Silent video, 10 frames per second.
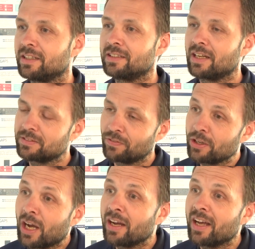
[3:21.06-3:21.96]
has a
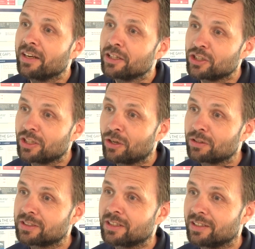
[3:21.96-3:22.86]
very high energy
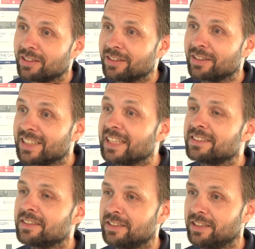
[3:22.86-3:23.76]

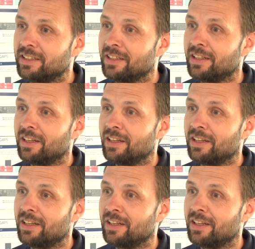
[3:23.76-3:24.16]
density